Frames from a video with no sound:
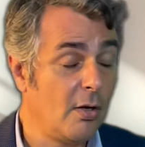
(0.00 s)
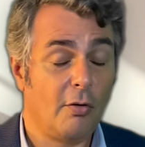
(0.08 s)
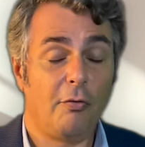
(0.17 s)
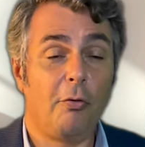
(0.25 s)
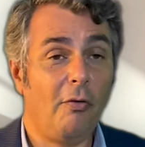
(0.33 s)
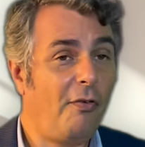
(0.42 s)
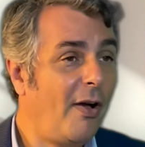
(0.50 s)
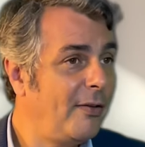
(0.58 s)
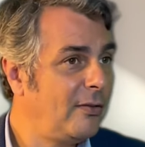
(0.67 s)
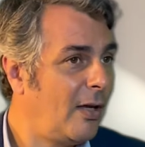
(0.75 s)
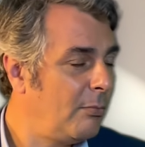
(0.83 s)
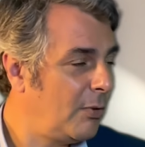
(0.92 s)
4 or 5
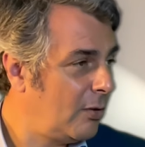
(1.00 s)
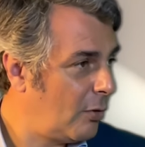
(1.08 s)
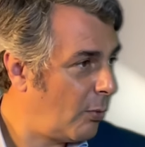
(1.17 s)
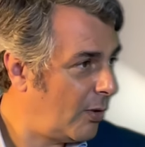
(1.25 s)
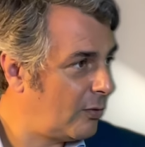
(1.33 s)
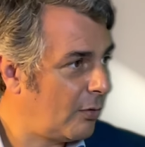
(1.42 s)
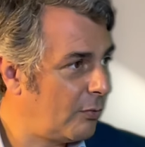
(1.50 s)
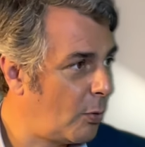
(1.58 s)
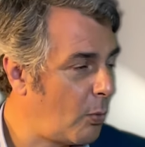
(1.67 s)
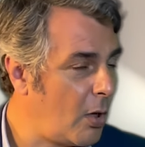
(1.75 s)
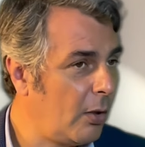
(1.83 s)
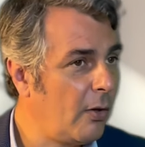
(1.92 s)
times than the rest of the
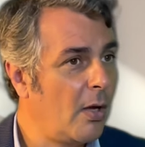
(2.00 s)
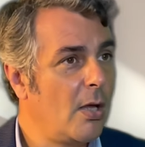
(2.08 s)
world.